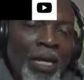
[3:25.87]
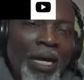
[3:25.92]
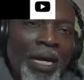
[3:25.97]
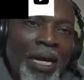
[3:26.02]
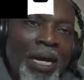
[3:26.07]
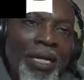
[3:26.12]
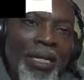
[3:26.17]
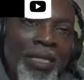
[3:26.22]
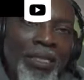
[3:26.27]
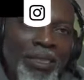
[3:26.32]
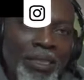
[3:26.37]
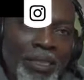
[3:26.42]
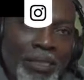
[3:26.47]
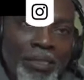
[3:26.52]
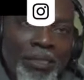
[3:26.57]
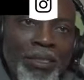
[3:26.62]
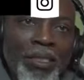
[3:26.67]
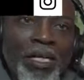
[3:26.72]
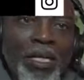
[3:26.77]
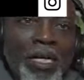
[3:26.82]

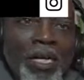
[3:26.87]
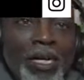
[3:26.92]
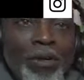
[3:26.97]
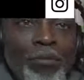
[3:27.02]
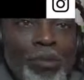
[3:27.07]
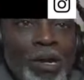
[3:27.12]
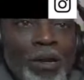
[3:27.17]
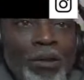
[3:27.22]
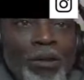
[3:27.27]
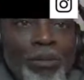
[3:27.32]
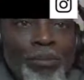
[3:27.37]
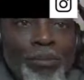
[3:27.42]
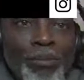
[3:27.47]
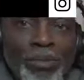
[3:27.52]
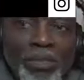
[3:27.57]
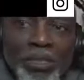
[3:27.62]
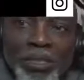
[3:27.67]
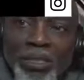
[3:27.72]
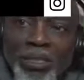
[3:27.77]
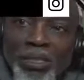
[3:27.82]
Listen, welcome to
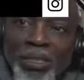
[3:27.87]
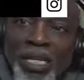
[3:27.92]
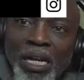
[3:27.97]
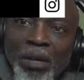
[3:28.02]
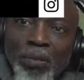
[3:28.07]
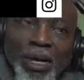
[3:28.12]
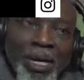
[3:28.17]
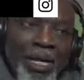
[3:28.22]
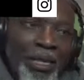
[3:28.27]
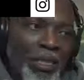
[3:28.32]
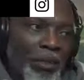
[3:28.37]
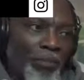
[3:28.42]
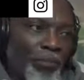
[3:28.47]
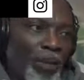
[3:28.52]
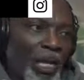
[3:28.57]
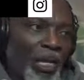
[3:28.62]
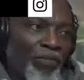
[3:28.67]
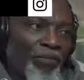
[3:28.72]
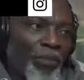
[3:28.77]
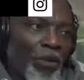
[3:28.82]
Citizen AY, the
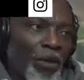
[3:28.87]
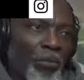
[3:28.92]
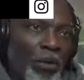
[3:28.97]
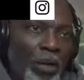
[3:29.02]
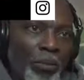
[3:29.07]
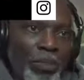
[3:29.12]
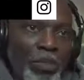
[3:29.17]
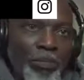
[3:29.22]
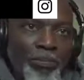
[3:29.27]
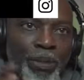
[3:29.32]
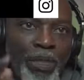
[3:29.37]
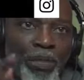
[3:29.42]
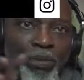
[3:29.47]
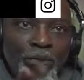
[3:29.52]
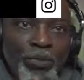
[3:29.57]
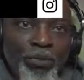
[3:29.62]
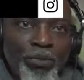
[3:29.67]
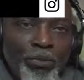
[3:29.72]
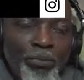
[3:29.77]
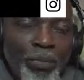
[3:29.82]
platform where we speak
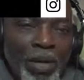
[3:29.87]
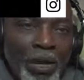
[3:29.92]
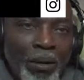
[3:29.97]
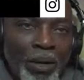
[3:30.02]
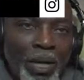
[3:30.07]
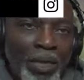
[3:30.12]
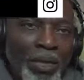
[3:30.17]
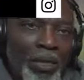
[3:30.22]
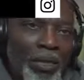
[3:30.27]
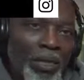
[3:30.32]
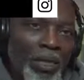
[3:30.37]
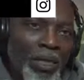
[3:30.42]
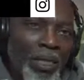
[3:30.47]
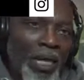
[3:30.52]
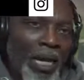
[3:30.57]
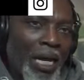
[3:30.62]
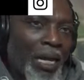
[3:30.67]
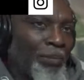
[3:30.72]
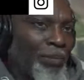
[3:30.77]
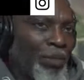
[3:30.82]
truth to power.
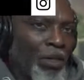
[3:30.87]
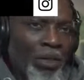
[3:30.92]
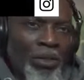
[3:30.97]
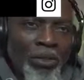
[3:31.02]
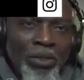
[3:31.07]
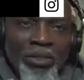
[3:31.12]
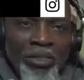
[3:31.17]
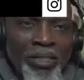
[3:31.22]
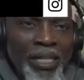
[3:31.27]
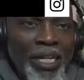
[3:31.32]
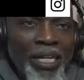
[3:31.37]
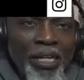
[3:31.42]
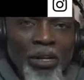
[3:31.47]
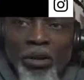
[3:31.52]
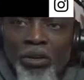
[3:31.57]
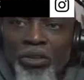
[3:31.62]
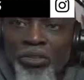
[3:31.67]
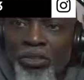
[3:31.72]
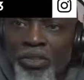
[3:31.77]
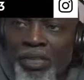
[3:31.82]
I'm not going to stay
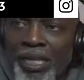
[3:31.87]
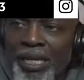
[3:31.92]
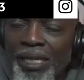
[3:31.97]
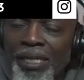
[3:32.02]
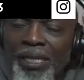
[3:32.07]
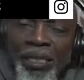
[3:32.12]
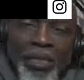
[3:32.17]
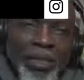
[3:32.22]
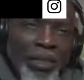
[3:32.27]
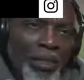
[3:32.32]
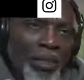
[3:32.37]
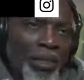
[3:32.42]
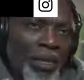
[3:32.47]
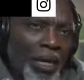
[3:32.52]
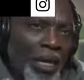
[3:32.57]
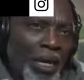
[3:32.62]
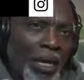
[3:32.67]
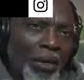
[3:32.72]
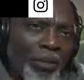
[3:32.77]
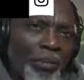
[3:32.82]
long today,
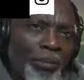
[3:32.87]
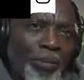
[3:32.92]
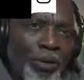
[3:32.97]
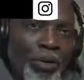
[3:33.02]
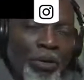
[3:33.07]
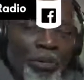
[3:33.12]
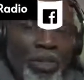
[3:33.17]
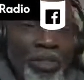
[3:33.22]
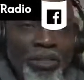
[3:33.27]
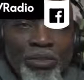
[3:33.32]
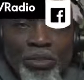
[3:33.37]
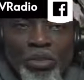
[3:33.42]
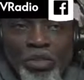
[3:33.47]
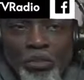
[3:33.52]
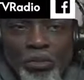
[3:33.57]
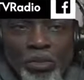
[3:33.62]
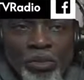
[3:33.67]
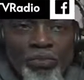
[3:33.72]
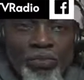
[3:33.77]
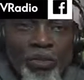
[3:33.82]
but rest
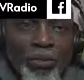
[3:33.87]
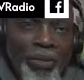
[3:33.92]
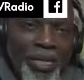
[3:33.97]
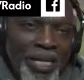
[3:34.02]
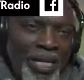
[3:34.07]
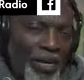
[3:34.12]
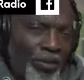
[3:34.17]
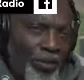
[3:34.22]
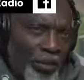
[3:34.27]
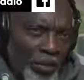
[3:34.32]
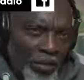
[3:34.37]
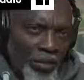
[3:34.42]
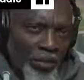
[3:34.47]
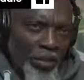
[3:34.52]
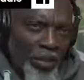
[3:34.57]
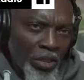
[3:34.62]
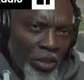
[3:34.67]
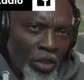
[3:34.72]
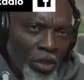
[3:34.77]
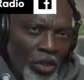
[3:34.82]
assured from here on,
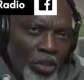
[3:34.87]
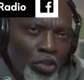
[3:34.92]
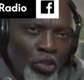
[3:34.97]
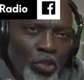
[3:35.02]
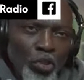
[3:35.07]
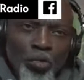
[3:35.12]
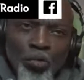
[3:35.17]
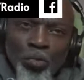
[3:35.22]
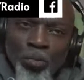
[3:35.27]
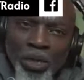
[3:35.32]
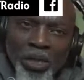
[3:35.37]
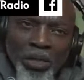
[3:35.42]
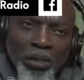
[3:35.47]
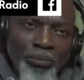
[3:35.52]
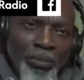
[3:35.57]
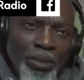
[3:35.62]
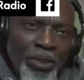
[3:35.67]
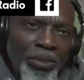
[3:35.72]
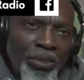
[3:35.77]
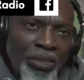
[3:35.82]
you will
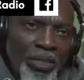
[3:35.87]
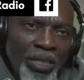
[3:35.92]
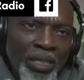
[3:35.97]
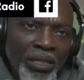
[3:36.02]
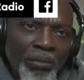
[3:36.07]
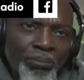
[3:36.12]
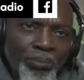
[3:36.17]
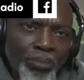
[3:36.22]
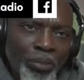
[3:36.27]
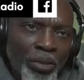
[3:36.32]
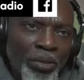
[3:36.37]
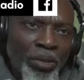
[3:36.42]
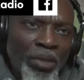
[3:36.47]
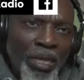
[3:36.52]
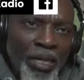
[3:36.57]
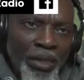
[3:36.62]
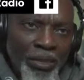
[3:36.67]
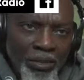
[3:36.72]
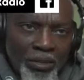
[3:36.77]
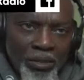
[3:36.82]
be seeing
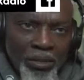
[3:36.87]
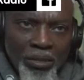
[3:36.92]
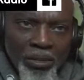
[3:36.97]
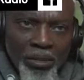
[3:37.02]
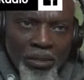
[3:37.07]
broadcasts